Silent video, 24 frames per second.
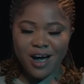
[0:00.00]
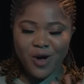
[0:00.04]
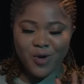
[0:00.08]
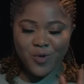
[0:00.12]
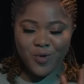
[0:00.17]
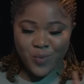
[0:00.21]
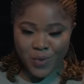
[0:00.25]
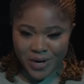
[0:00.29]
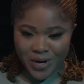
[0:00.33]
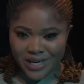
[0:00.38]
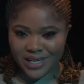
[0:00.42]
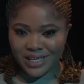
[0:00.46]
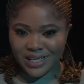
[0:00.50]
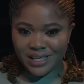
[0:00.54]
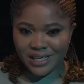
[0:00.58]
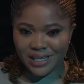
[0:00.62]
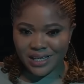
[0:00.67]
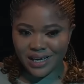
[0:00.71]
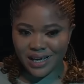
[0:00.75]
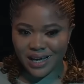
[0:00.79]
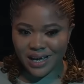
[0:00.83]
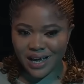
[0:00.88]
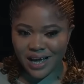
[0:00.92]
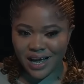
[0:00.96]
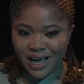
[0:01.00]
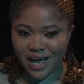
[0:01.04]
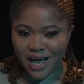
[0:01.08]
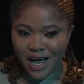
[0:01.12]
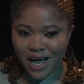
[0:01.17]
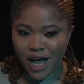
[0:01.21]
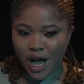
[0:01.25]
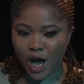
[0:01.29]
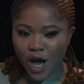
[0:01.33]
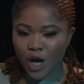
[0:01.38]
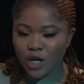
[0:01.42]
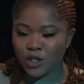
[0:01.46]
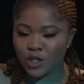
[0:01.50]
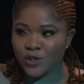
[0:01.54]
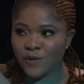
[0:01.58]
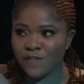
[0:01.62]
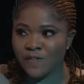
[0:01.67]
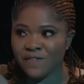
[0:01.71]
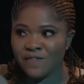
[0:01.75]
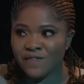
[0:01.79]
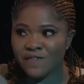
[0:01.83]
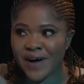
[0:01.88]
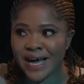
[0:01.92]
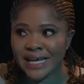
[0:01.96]
Wait. So
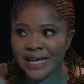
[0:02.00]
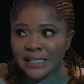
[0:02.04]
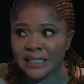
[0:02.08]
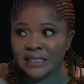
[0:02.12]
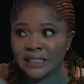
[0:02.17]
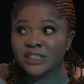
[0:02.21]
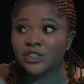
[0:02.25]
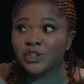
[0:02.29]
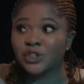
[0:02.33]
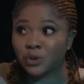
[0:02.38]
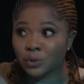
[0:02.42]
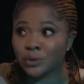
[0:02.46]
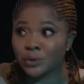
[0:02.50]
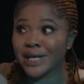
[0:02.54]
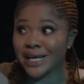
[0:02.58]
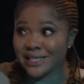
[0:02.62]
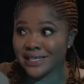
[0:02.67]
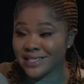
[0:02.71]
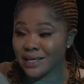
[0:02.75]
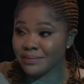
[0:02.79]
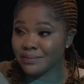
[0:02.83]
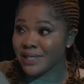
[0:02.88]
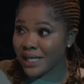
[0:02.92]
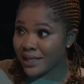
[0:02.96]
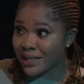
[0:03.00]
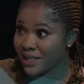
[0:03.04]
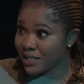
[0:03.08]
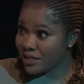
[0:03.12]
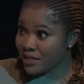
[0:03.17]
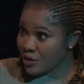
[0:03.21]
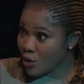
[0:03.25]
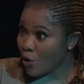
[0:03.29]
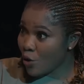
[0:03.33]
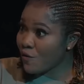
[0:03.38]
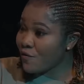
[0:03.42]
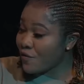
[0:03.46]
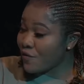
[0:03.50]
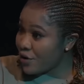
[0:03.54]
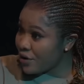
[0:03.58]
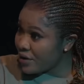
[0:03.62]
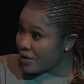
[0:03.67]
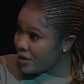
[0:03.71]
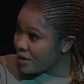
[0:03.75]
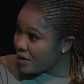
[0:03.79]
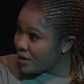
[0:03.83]
finally, June accepted this offer.